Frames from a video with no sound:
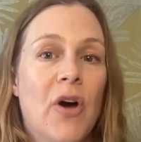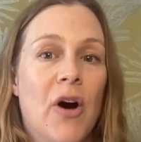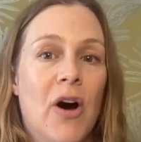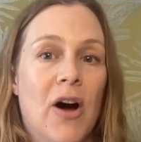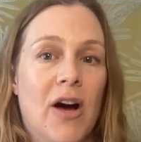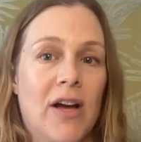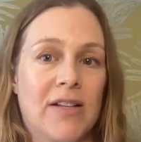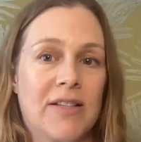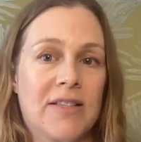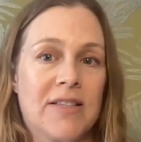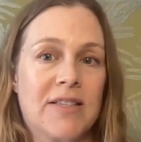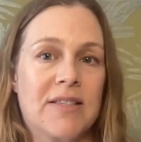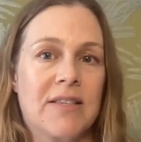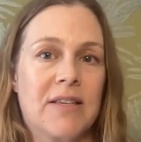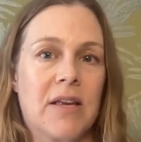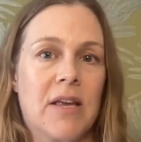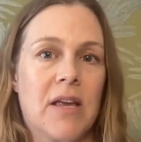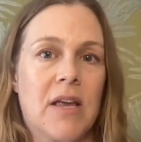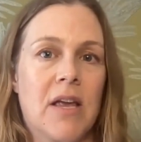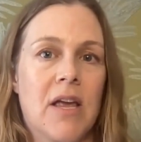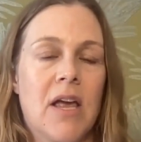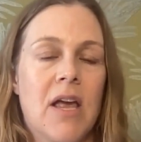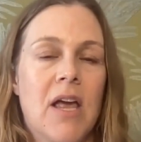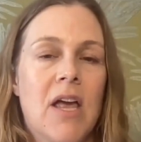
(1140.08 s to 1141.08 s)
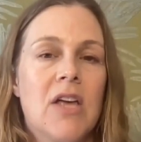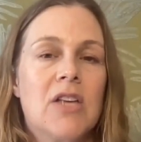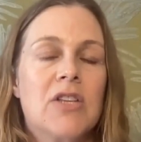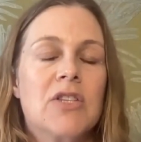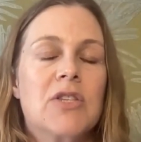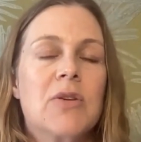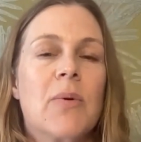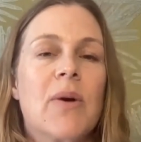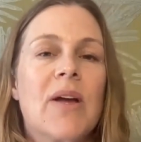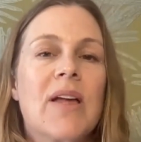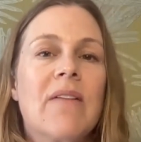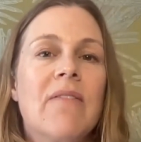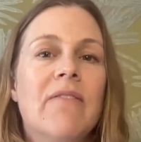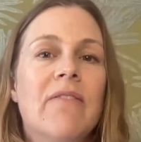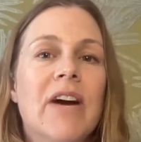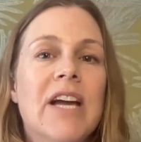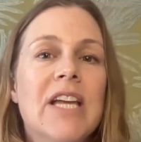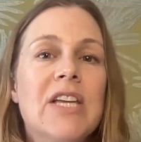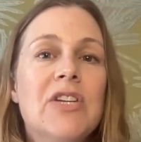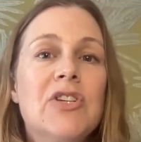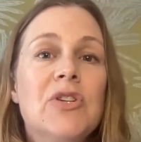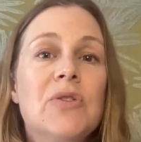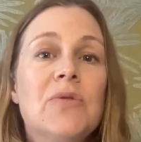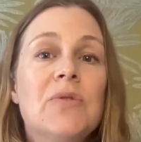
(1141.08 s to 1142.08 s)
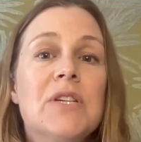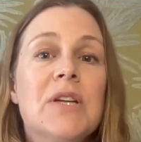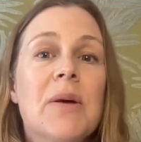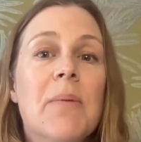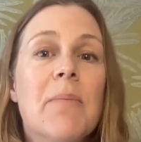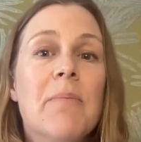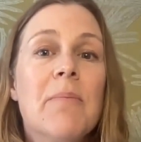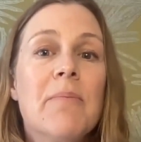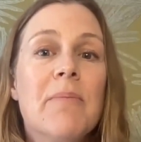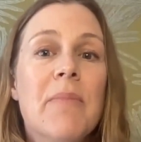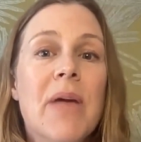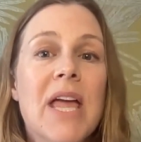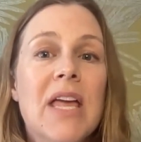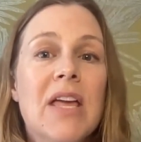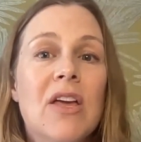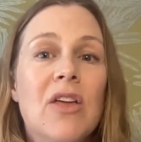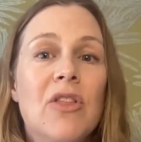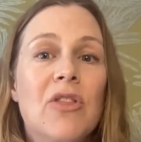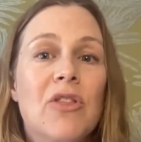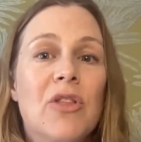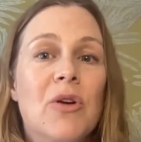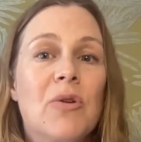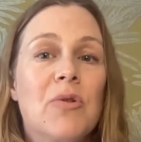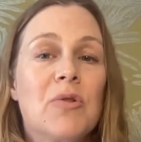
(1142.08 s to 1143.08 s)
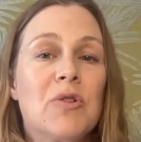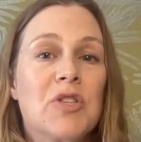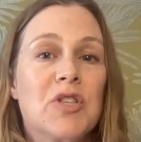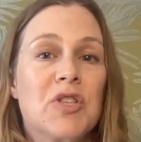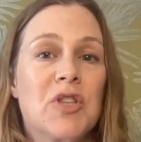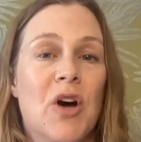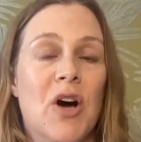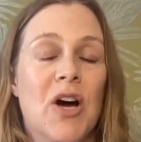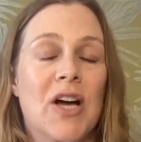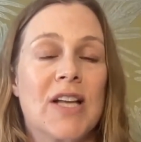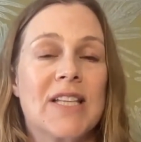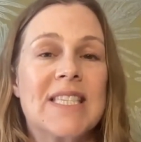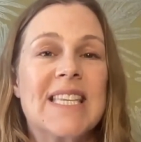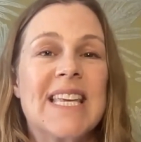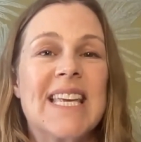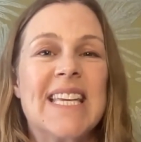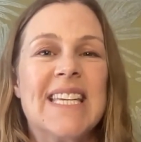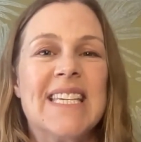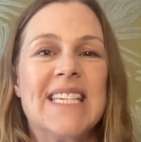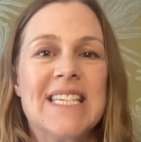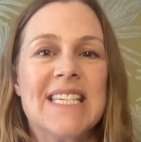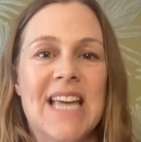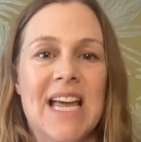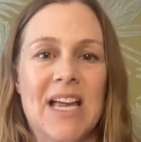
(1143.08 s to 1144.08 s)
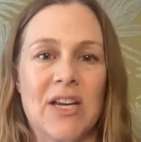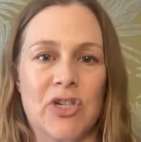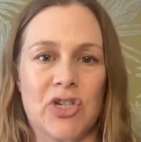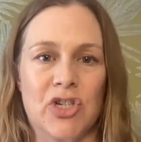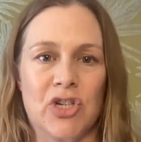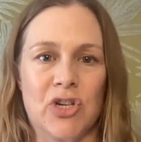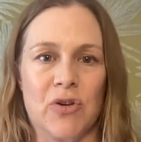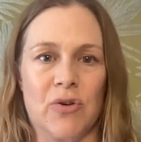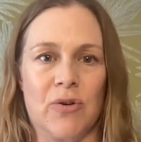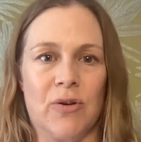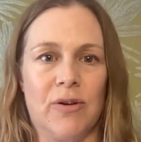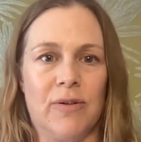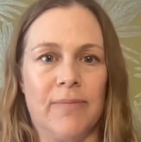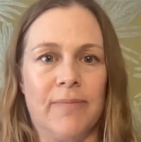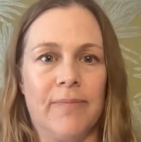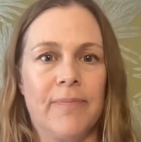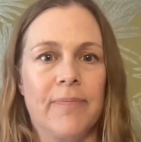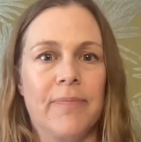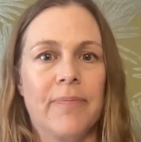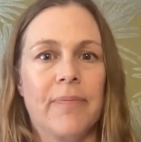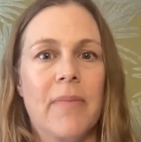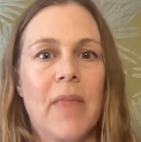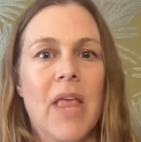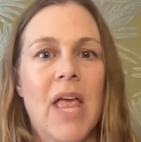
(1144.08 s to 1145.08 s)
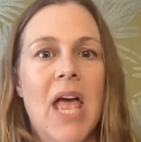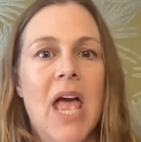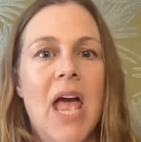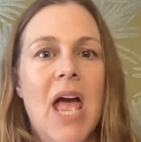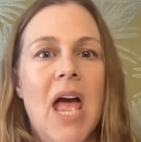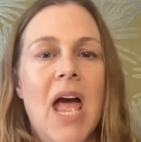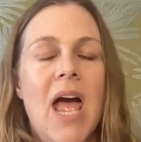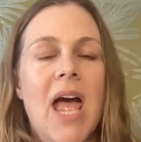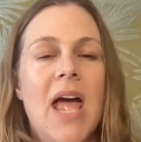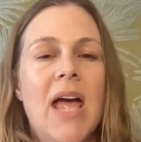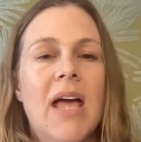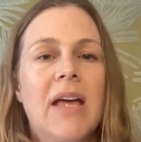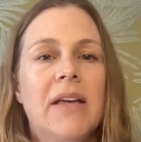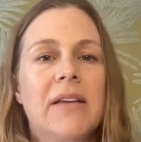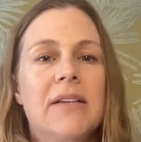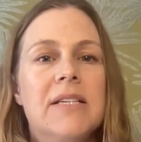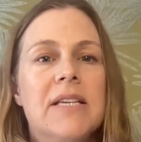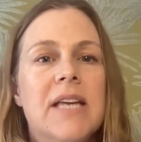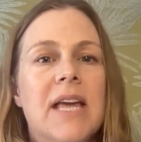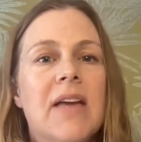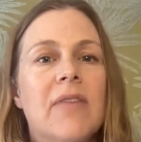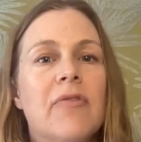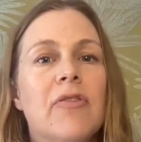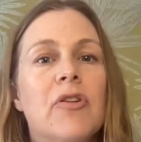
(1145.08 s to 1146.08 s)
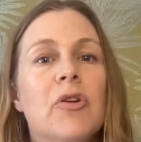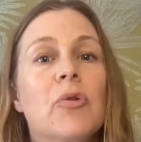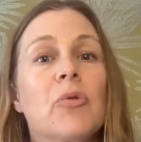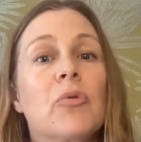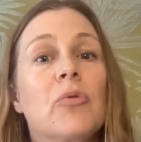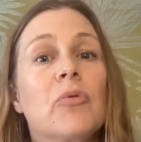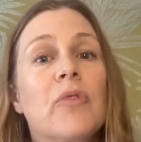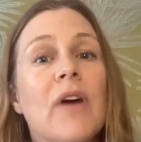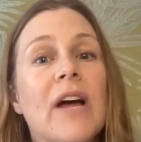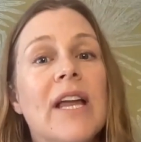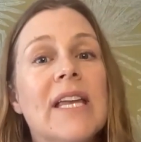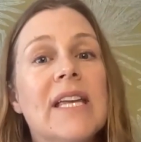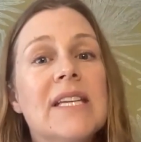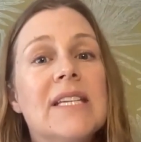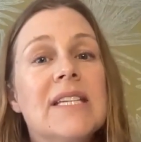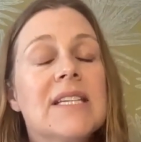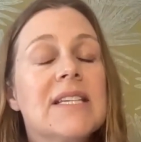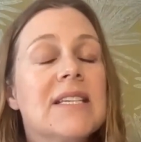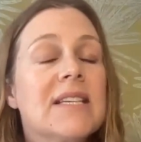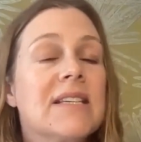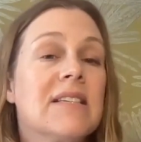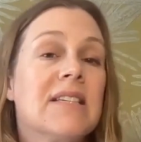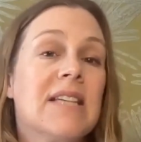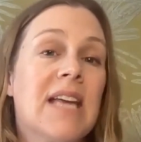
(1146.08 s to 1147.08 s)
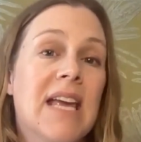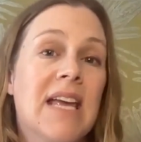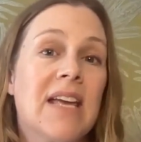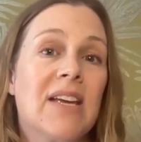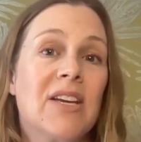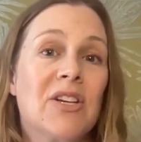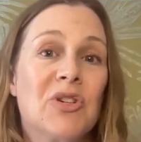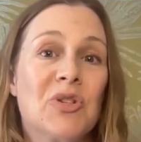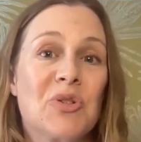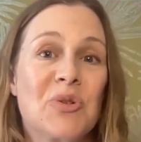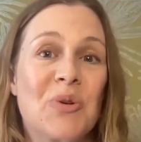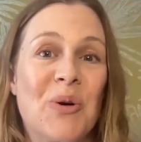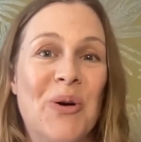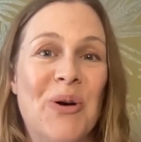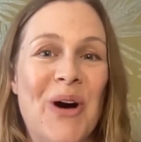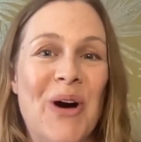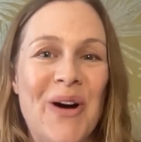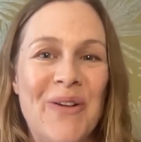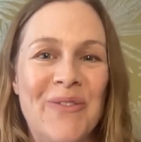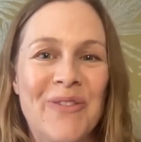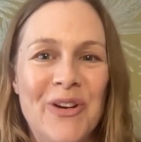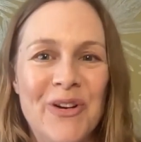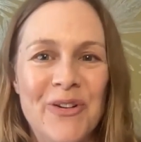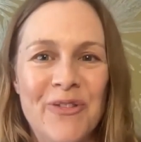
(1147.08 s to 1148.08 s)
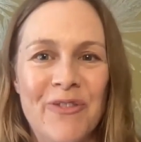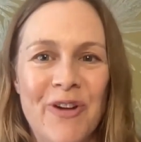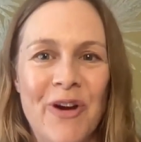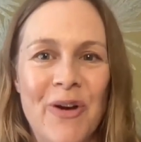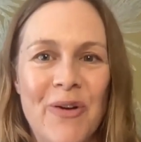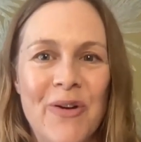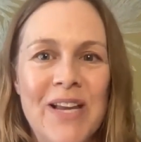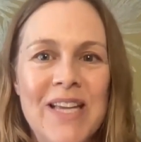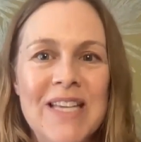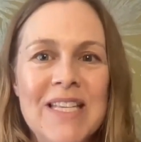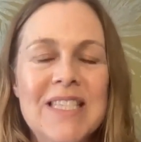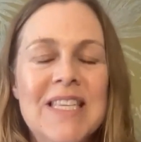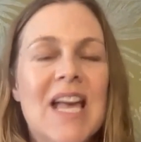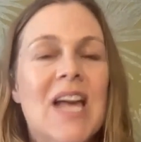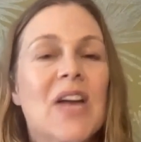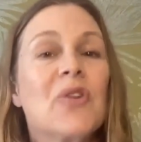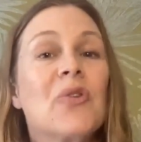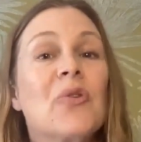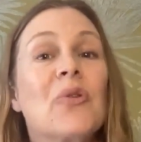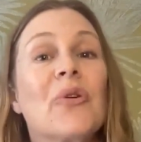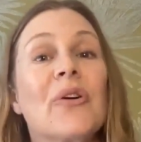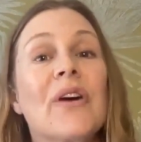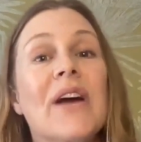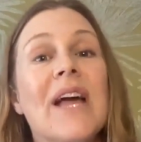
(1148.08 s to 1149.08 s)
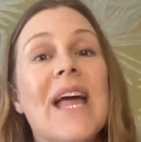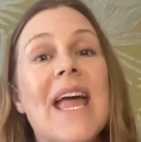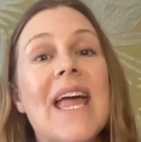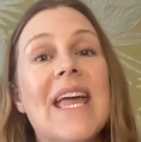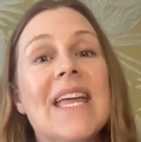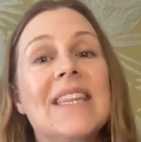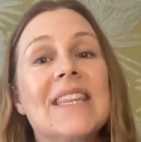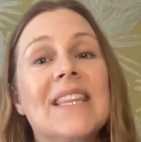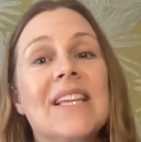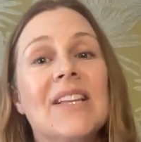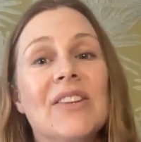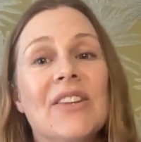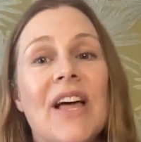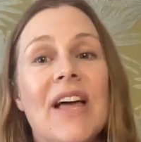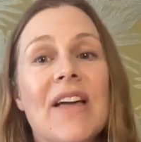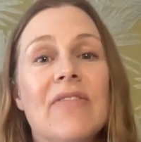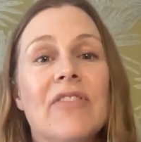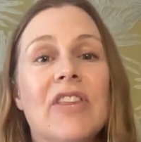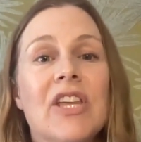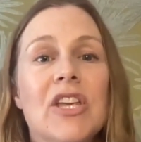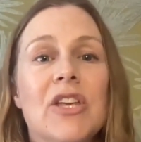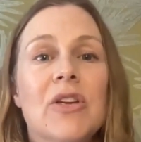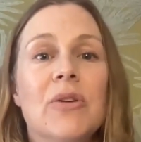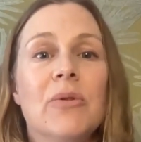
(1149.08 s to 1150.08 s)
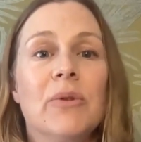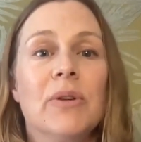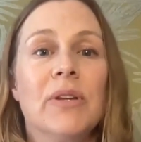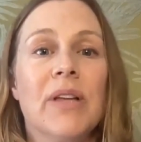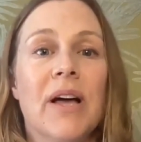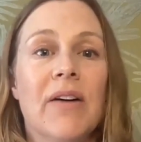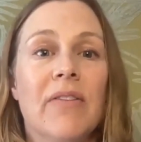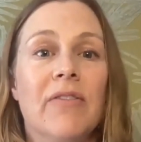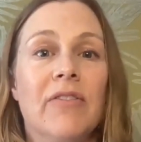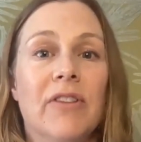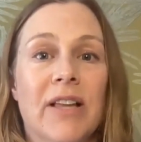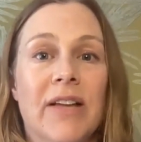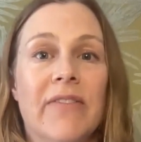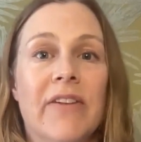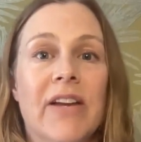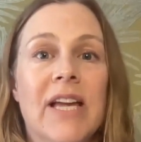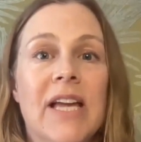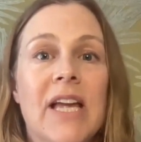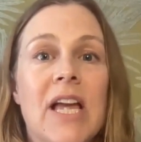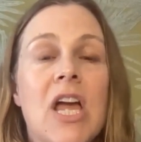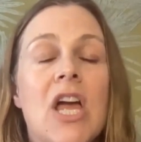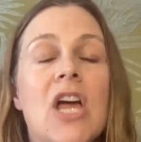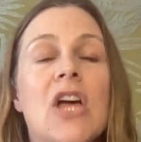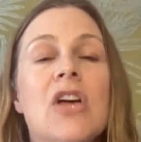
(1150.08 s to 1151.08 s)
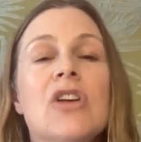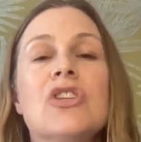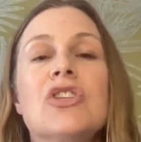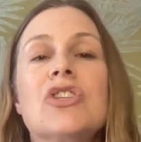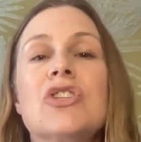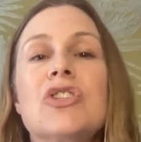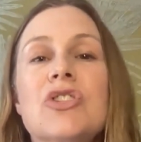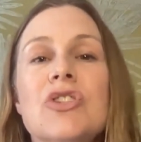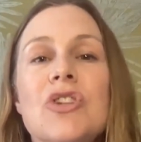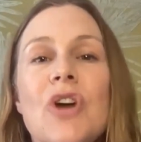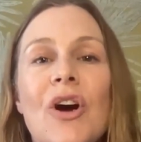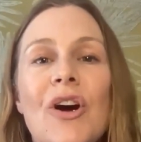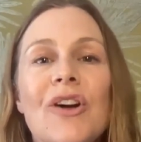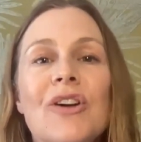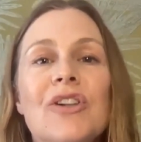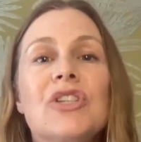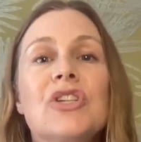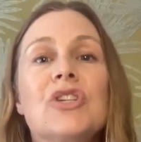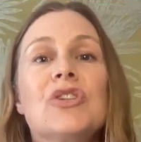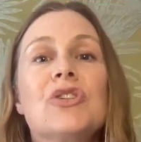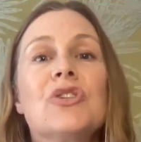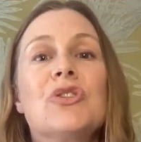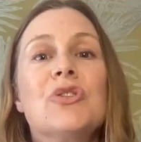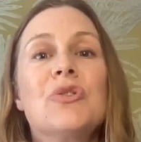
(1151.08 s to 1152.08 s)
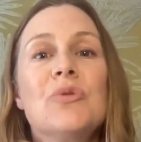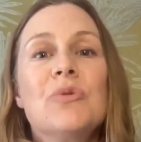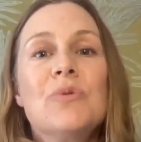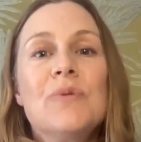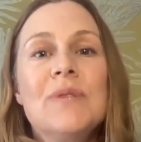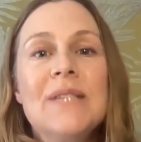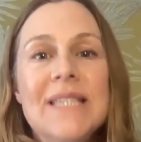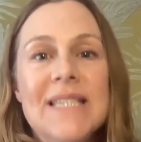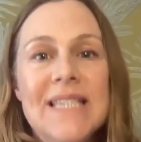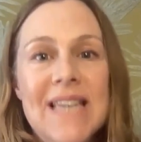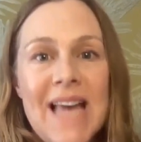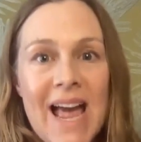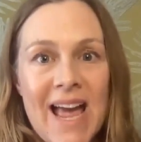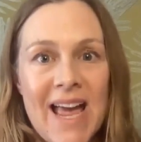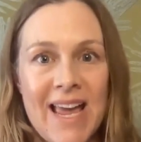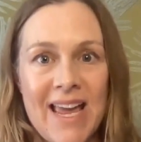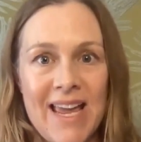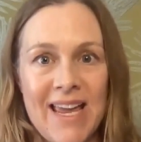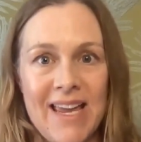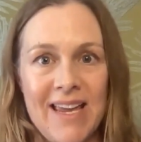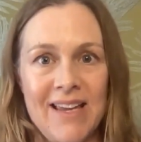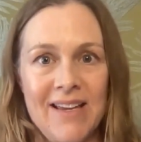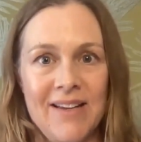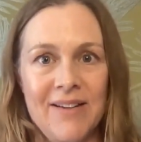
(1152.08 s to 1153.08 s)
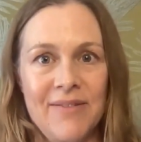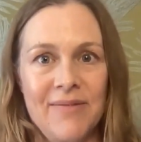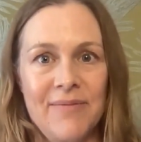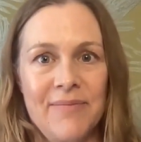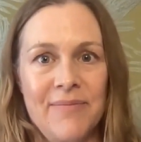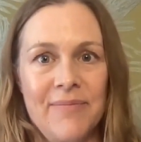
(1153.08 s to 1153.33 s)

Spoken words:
thoughts. So I invite you to make those thoughts intentional. And if you're ready to take control of your focus and create the life that you love living, start today.